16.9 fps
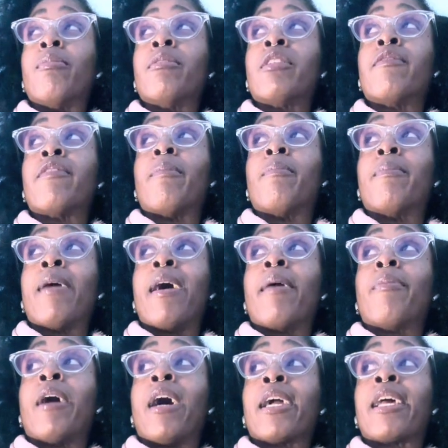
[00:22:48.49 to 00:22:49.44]
that my
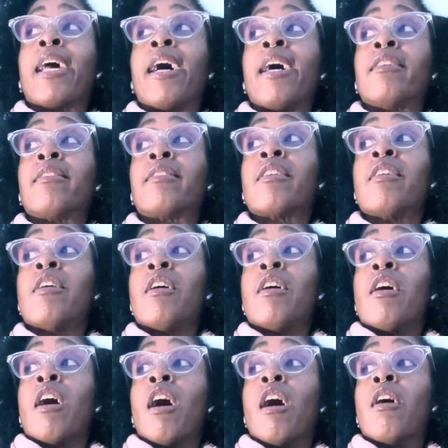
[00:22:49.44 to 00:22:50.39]
podcast
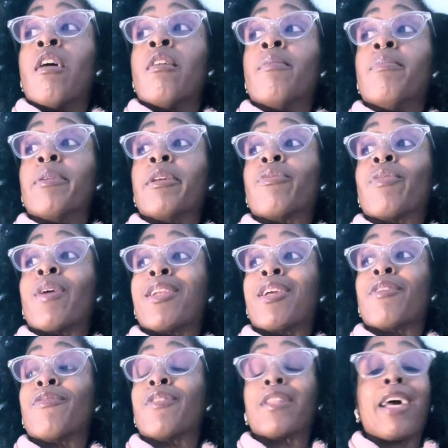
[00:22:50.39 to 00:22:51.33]
been
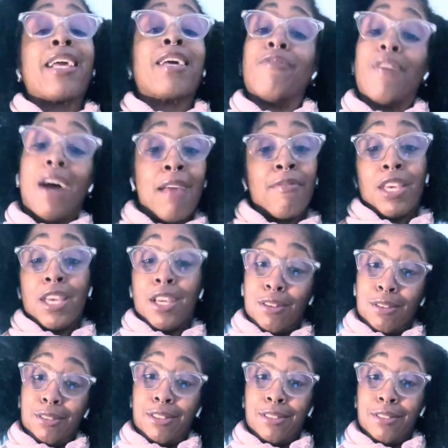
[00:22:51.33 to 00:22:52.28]
running for like 5
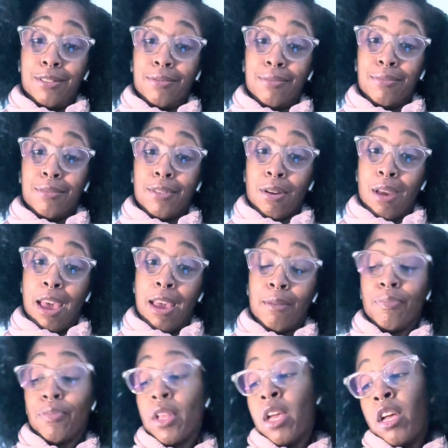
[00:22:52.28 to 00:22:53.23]
years.
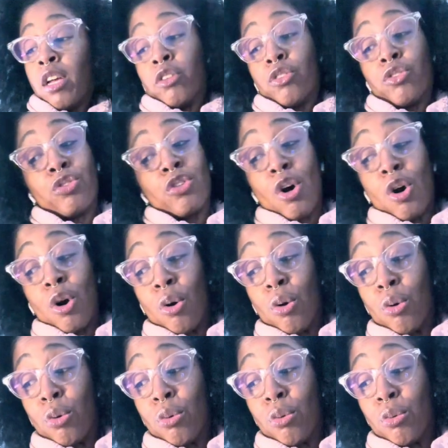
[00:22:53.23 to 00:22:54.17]
Okay,
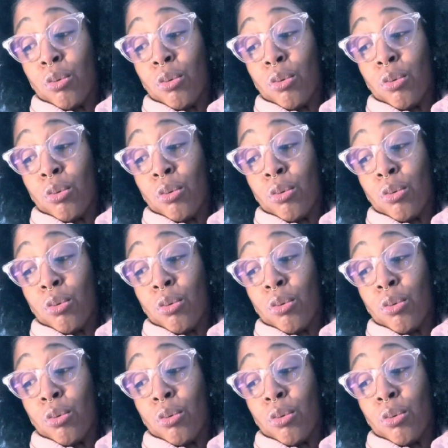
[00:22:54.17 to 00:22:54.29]
so